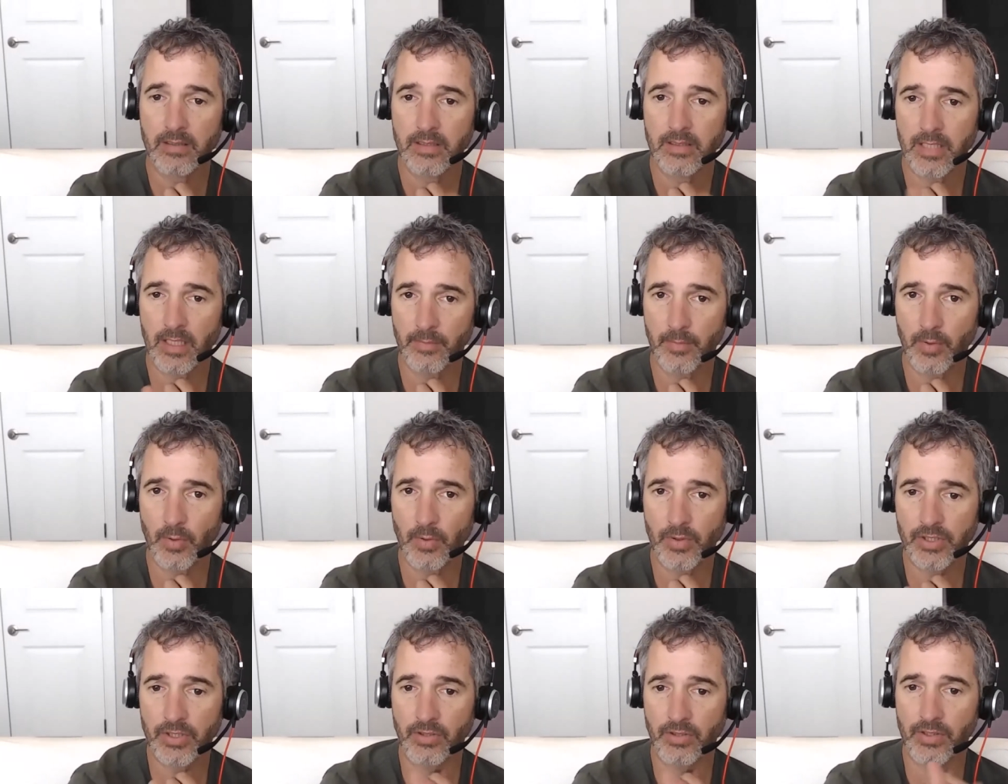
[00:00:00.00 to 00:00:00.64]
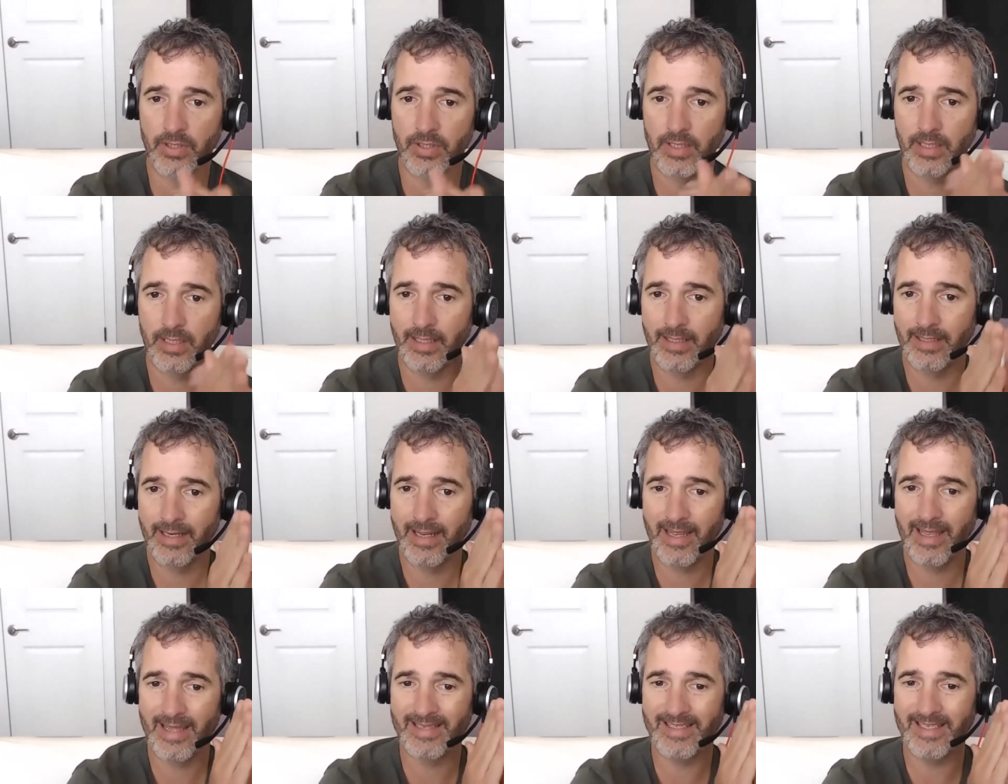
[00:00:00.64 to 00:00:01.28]
tell me what you think.
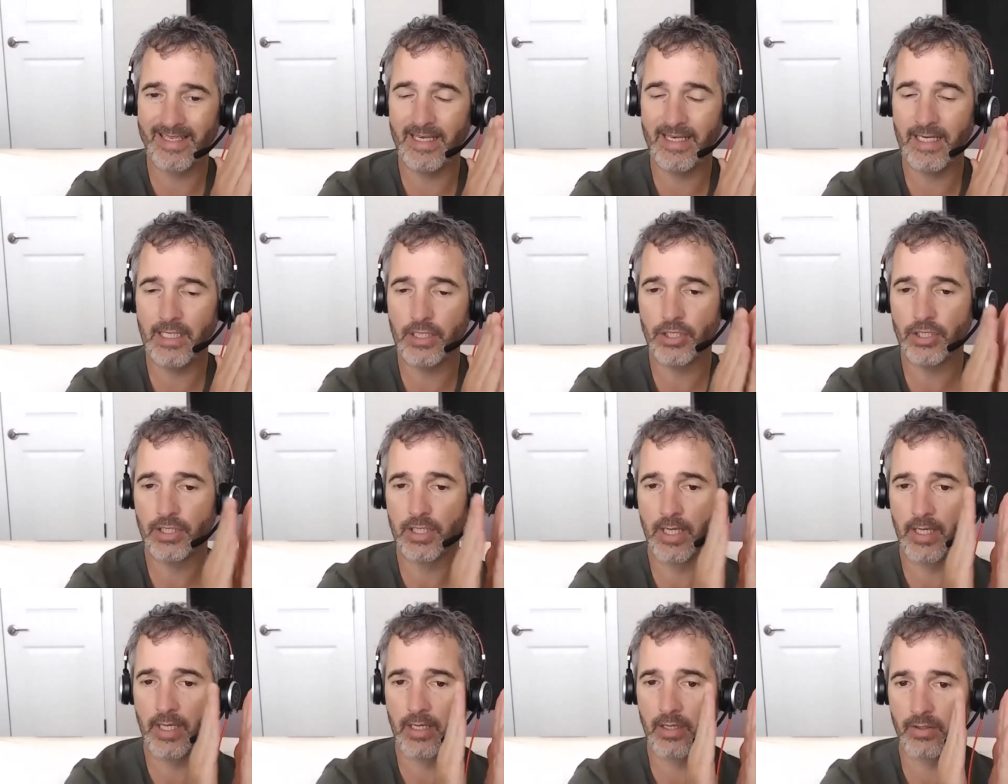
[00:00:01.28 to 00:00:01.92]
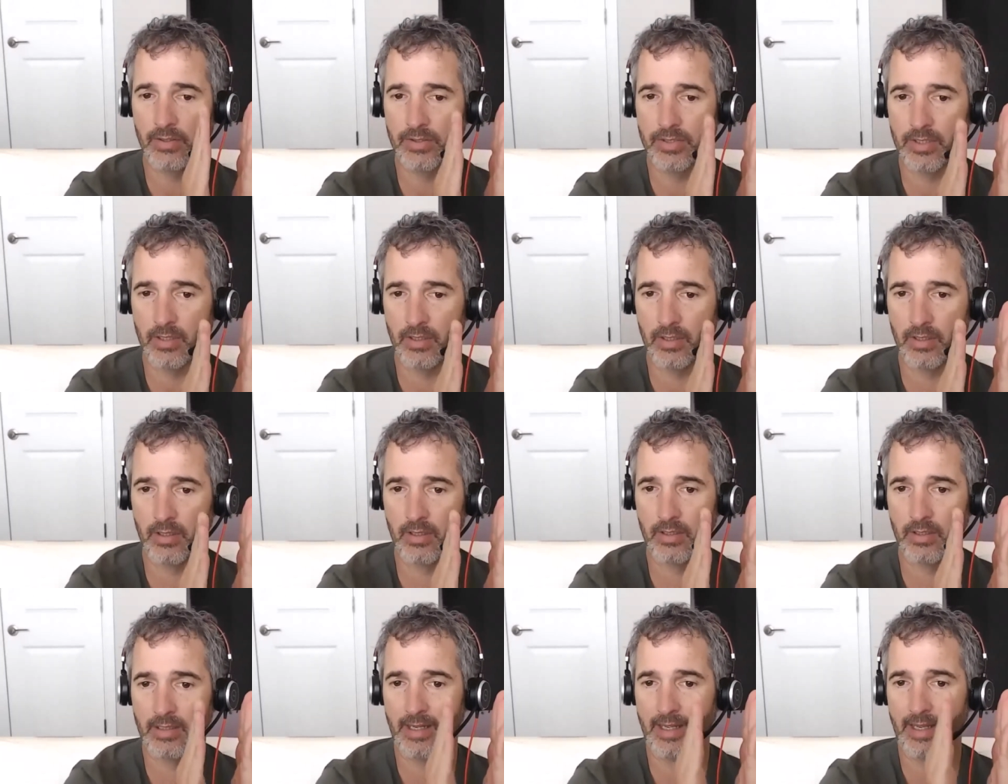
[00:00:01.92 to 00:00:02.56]
And as each day goes
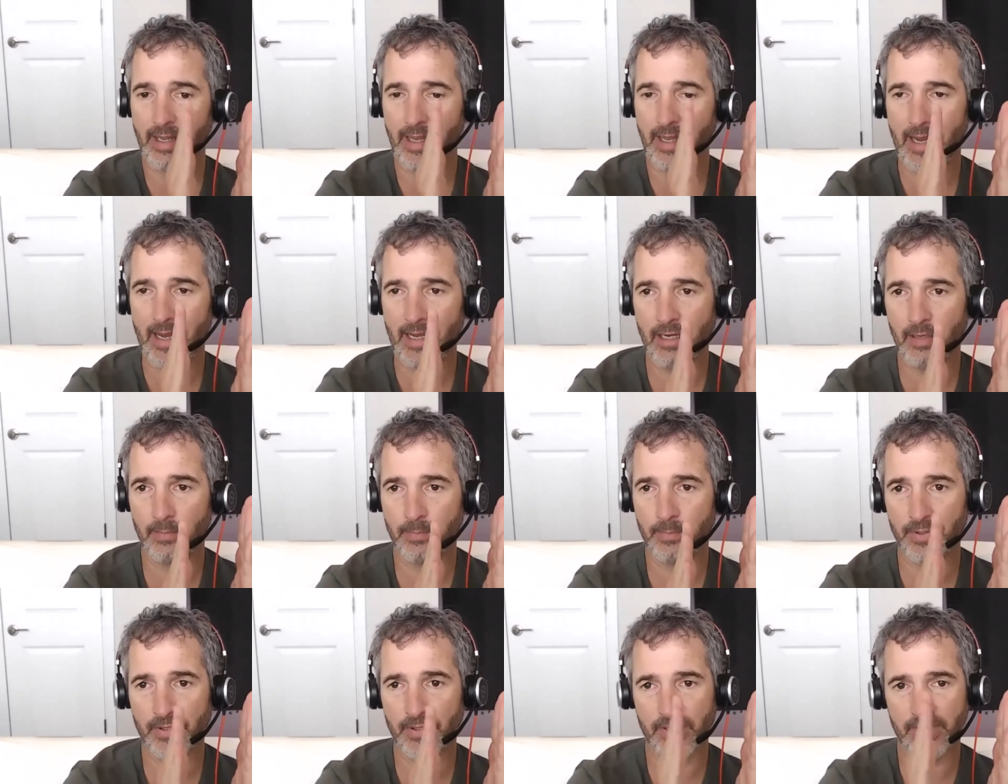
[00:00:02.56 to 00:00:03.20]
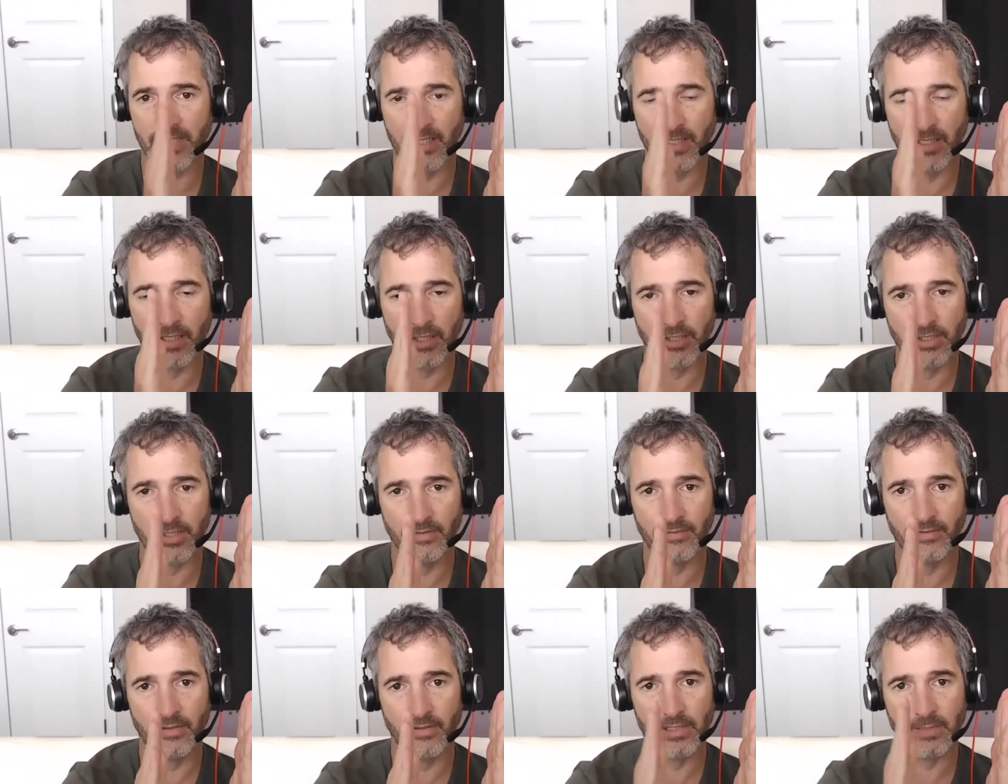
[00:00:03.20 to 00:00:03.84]
on, a higher percentage
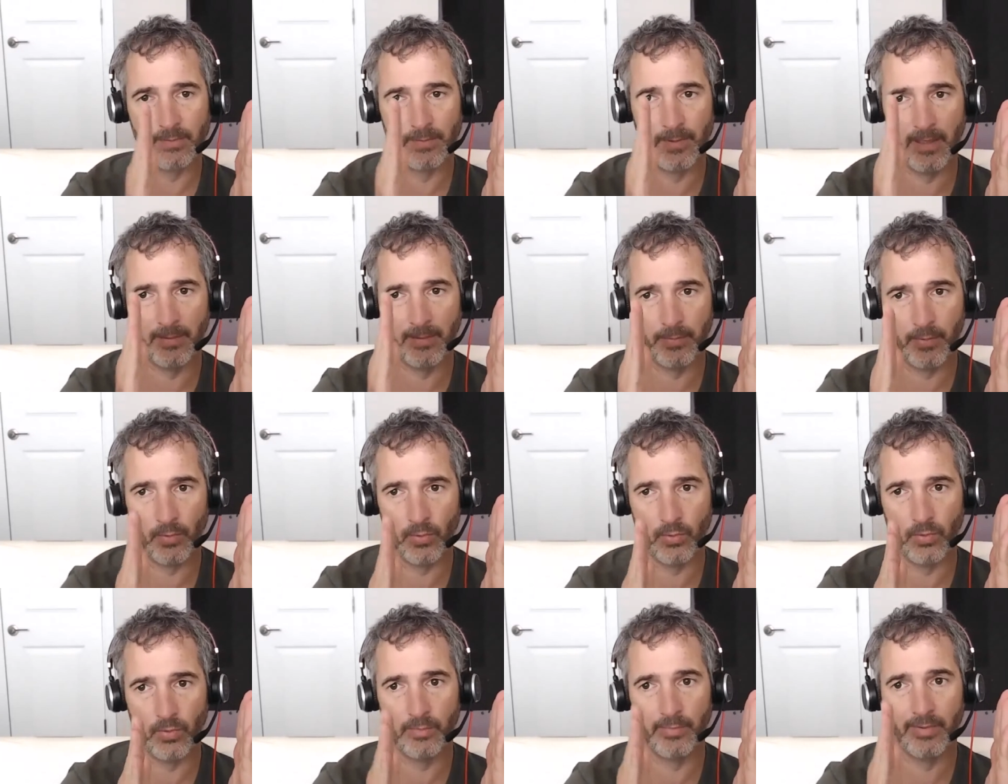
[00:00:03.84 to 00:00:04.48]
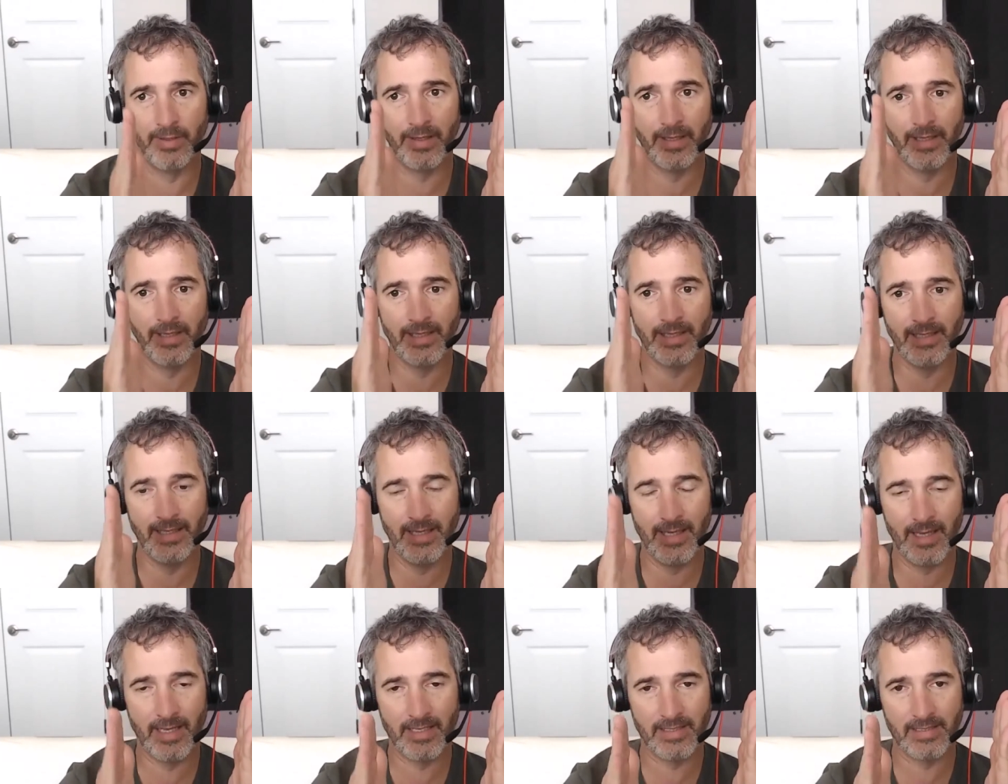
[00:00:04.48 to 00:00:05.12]
of those people will be like,
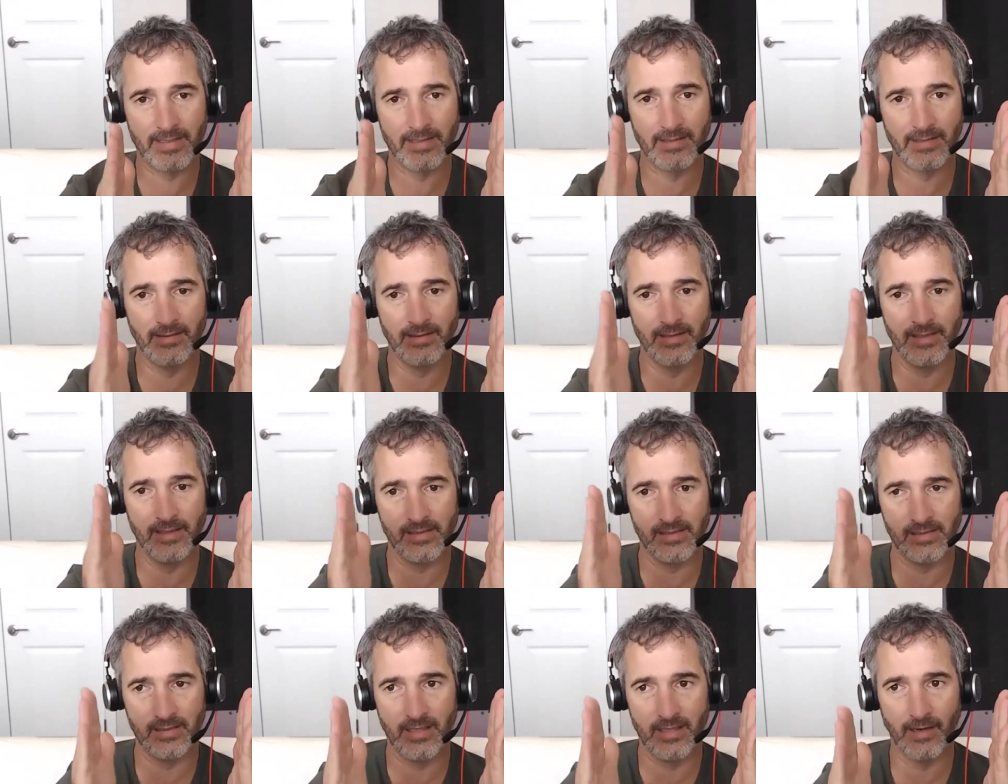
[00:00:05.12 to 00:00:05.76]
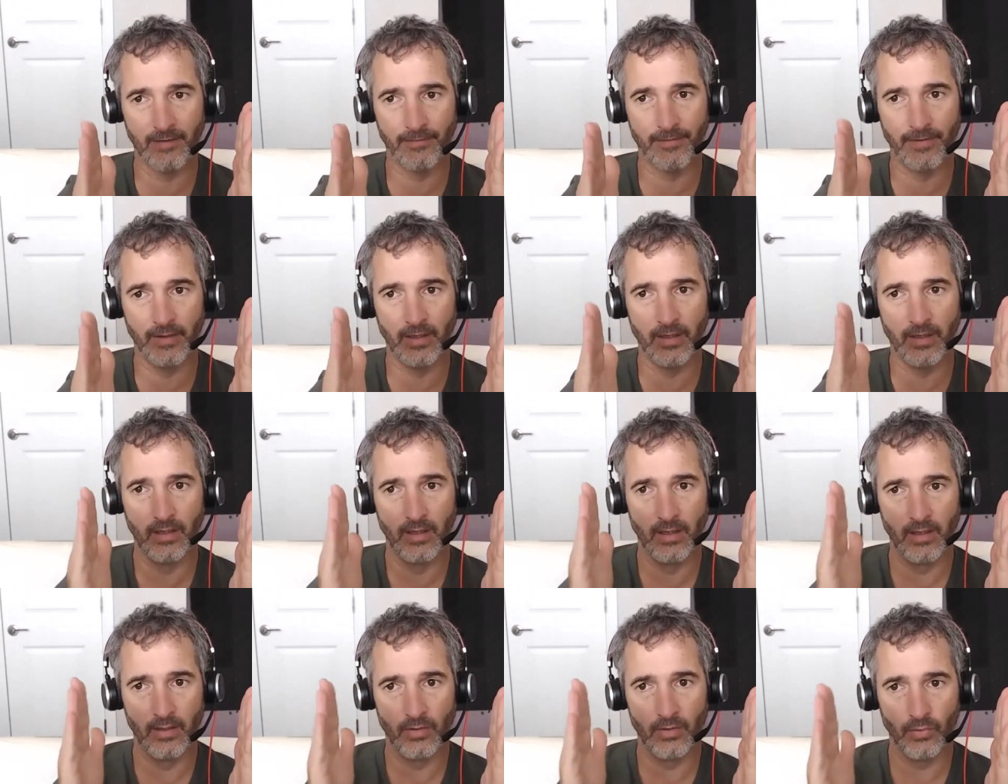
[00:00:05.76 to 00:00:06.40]
yes, this
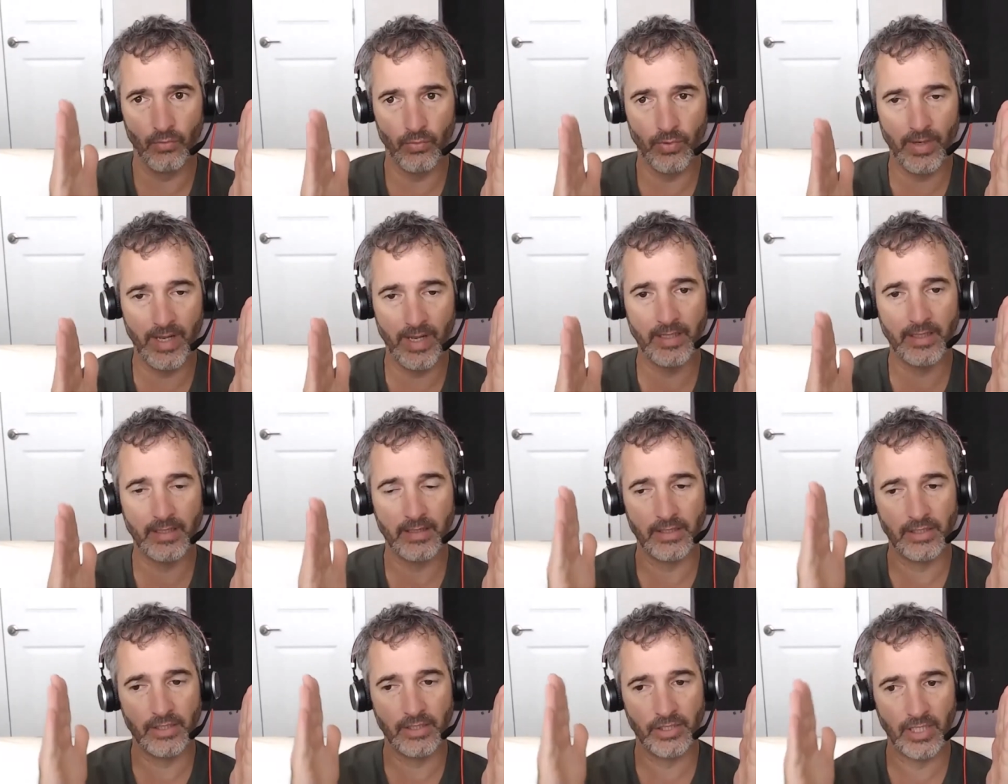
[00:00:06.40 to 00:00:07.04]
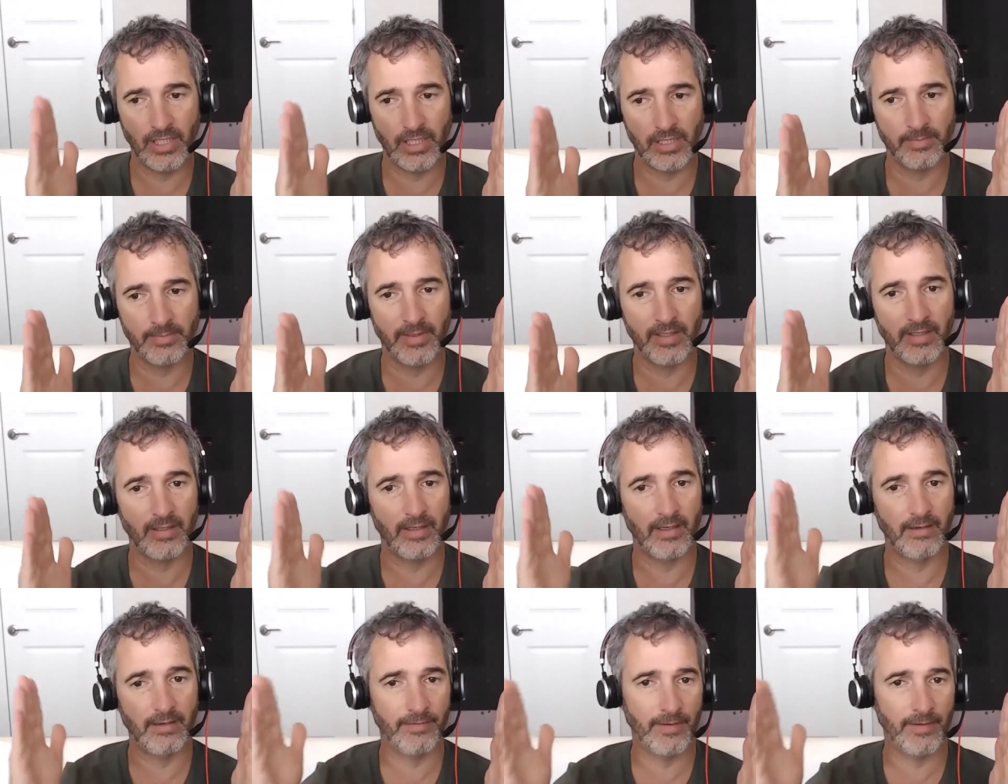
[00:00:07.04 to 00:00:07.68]
definitely radically changed my
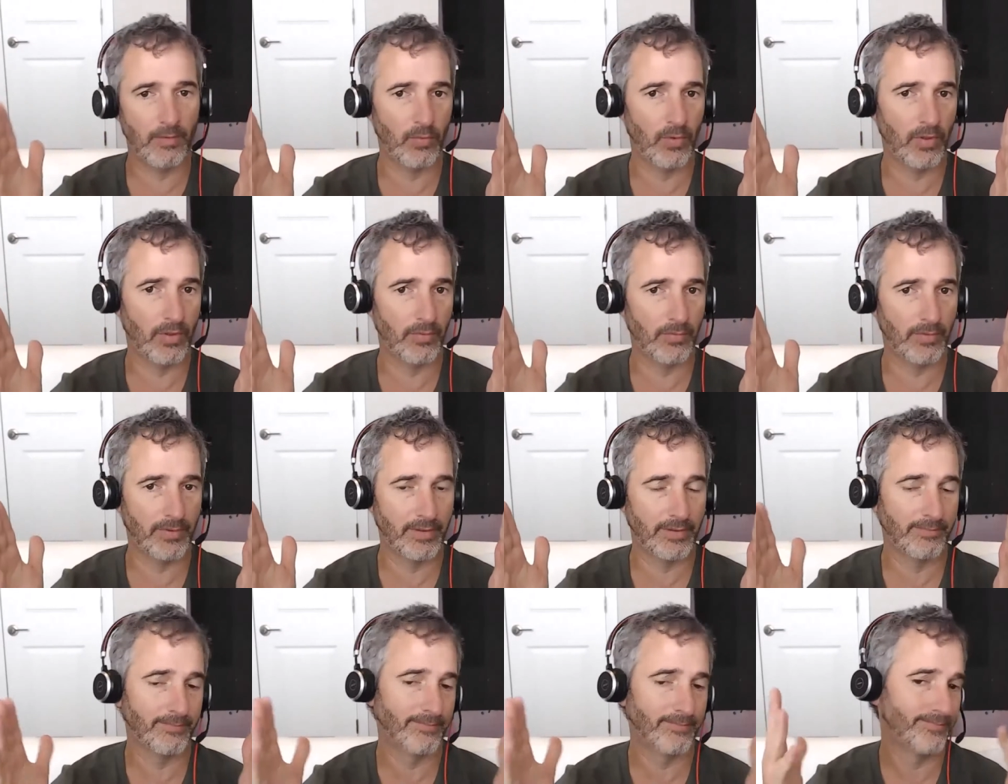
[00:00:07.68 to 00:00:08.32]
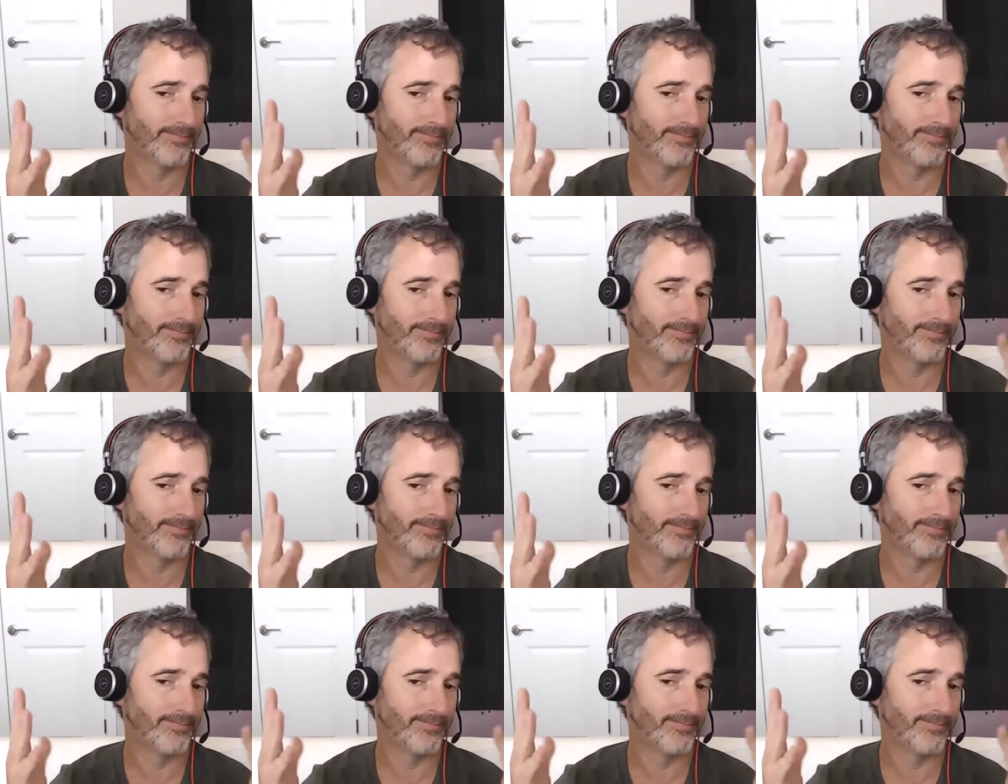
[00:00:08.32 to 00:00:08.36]
life, I want one.